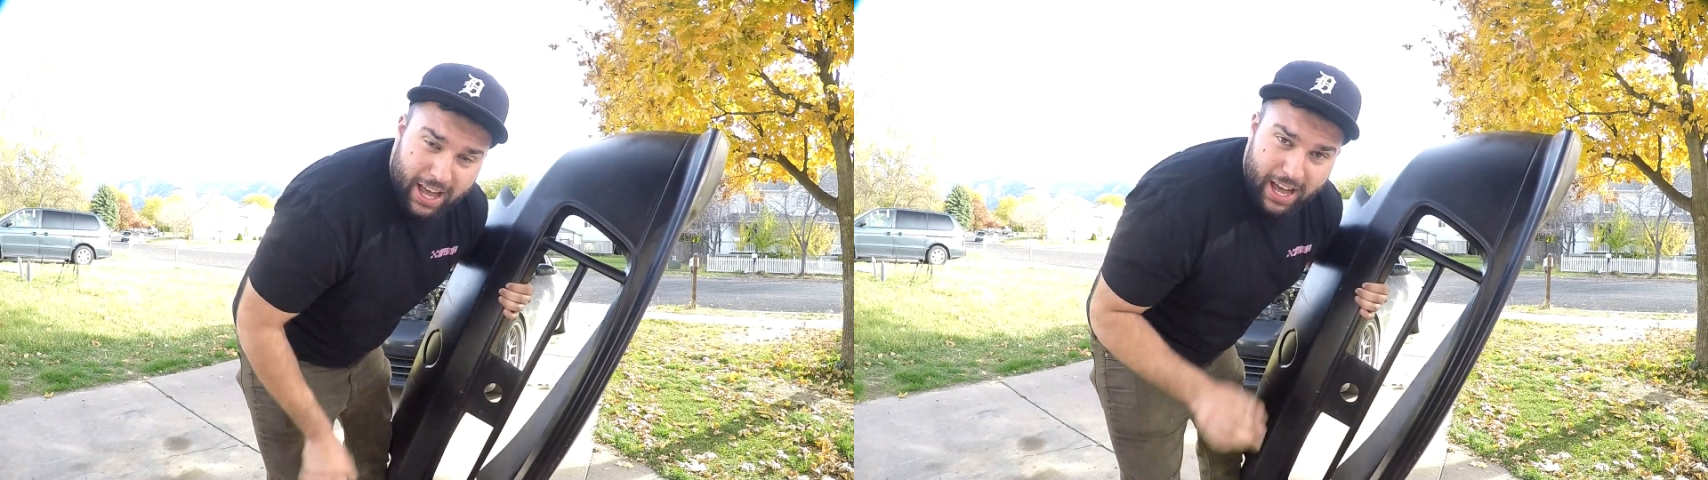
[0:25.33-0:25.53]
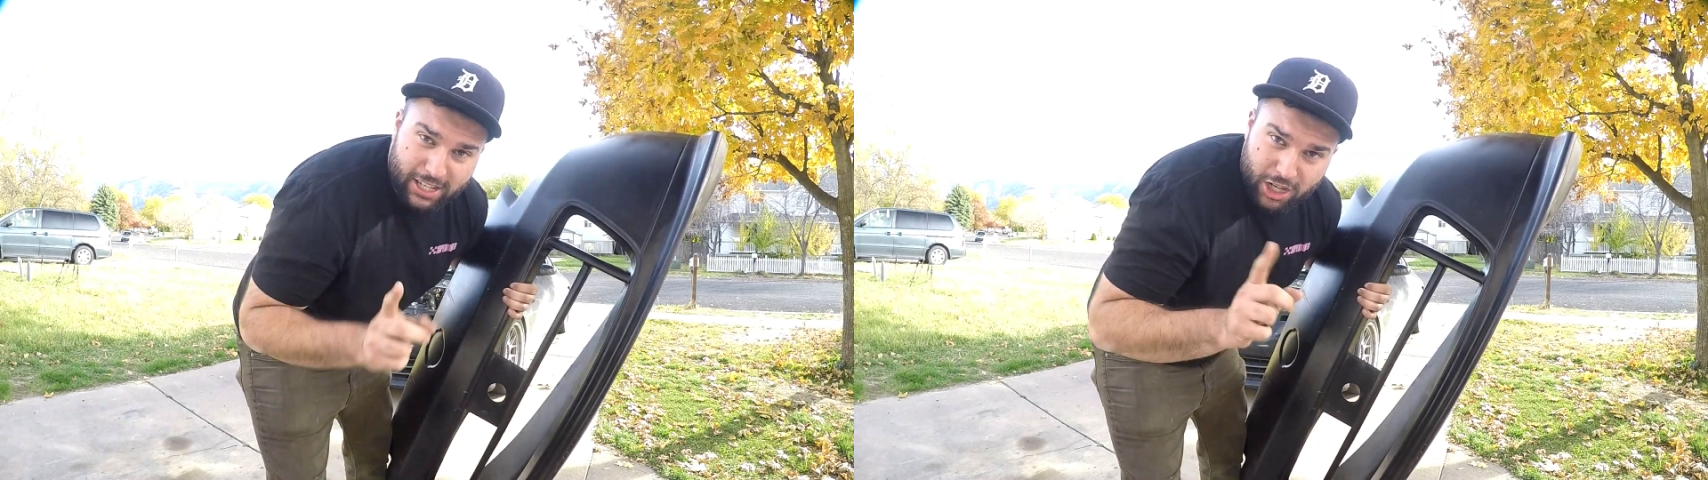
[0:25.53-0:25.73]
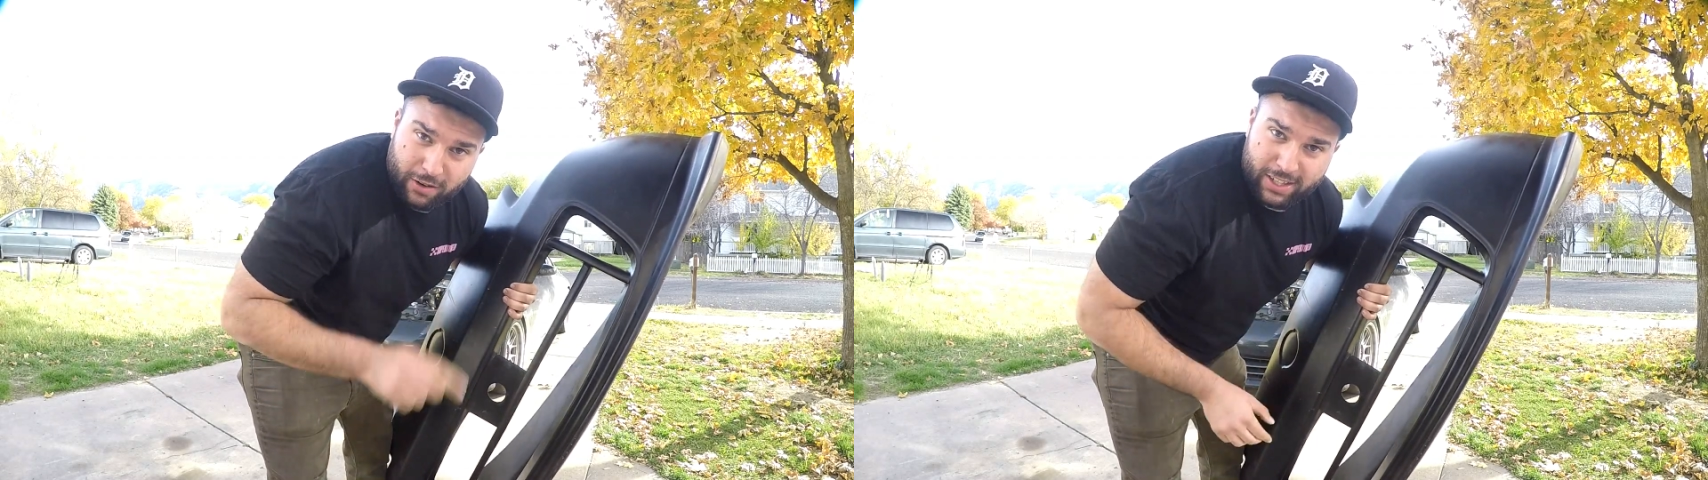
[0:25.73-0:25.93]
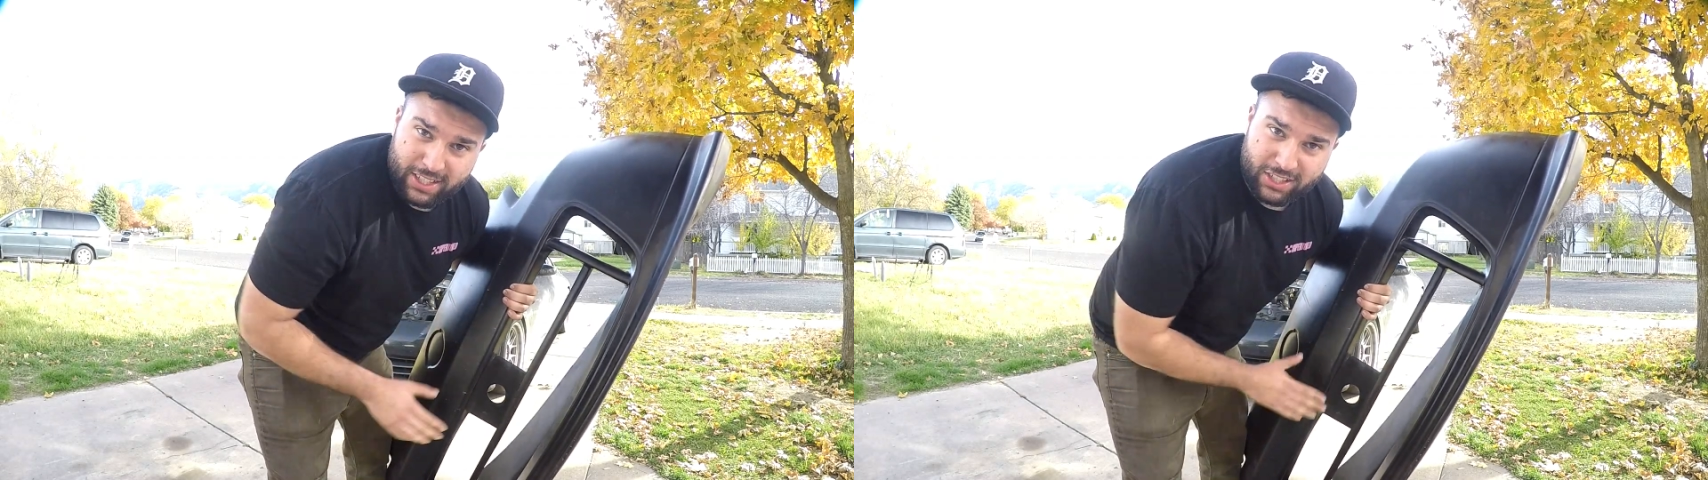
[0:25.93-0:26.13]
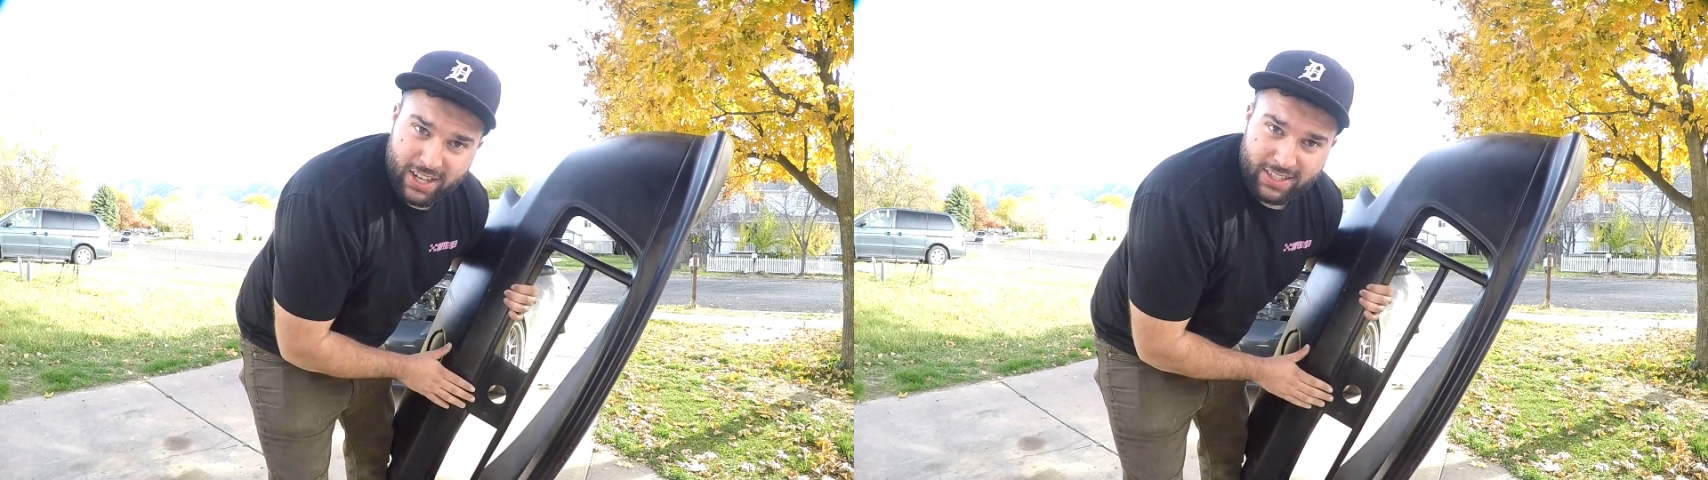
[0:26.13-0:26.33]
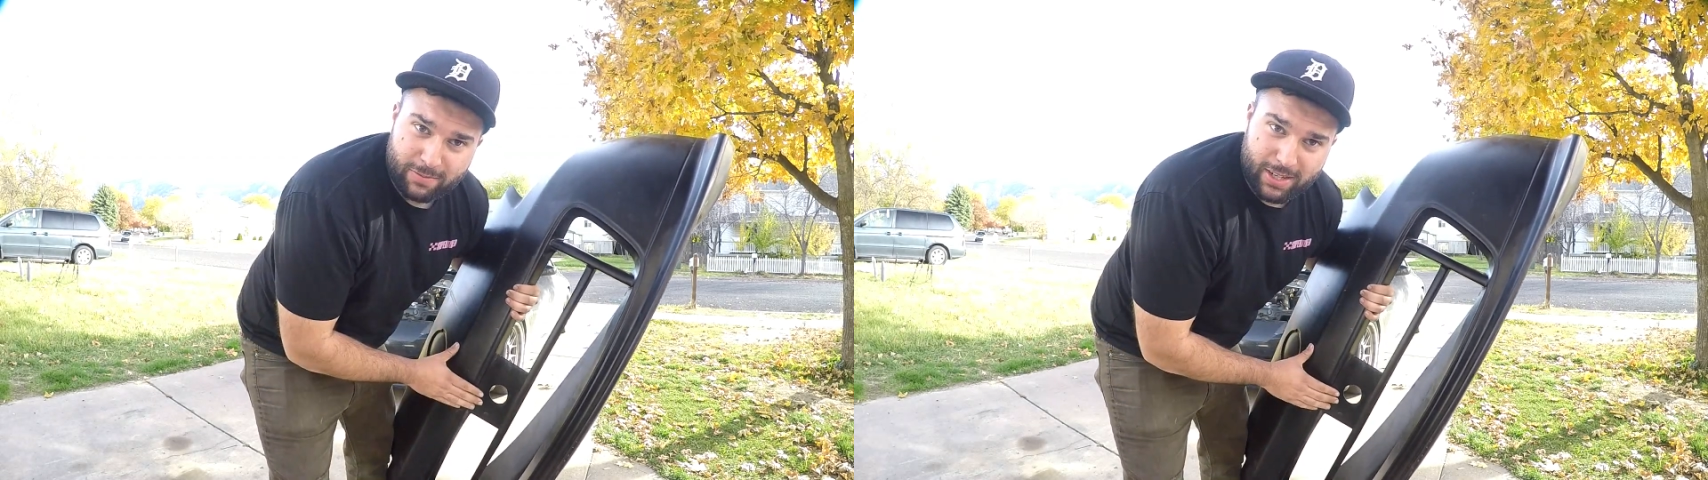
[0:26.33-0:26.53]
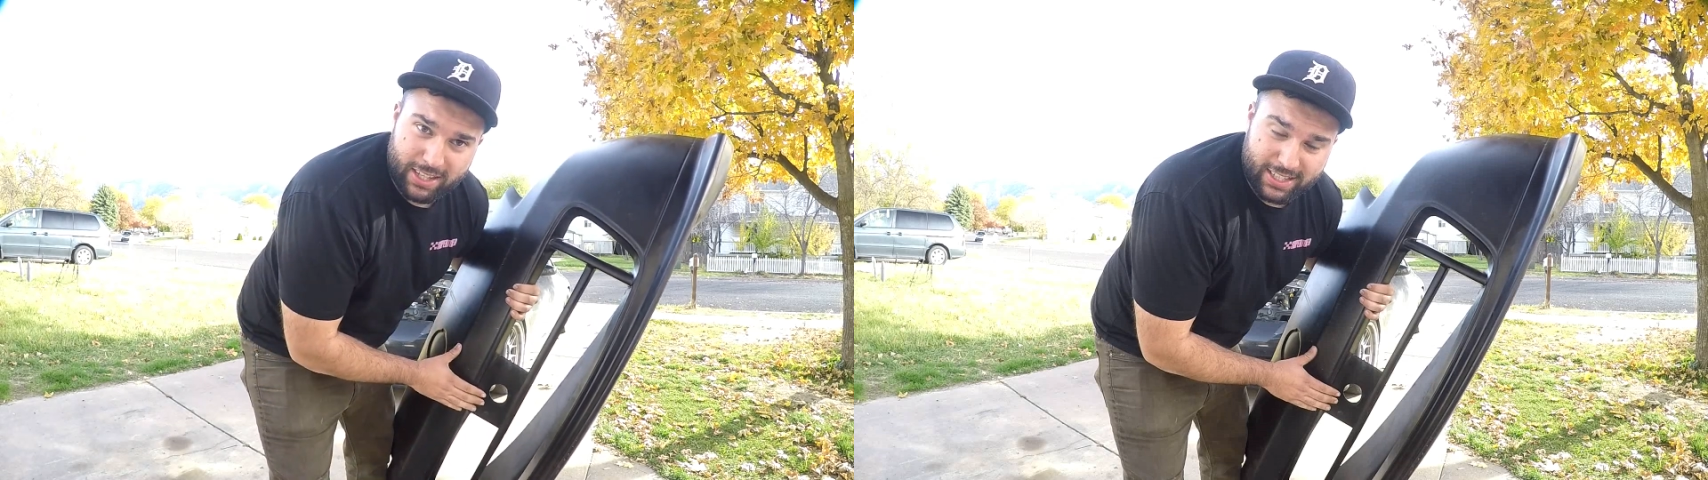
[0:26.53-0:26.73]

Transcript: Yuri suggested me to